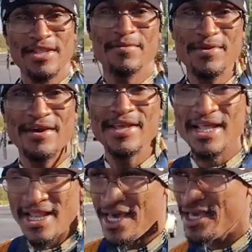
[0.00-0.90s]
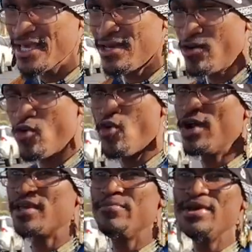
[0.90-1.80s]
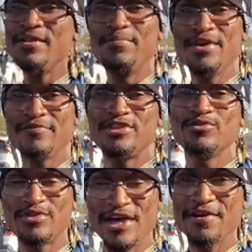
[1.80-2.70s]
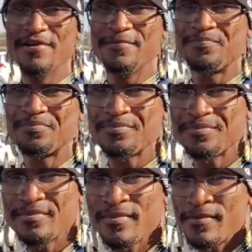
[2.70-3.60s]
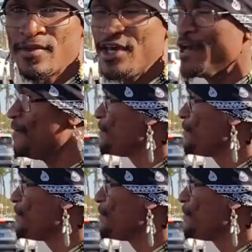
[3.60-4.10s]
be the be of the leg or it could be the be of a two-third, okay?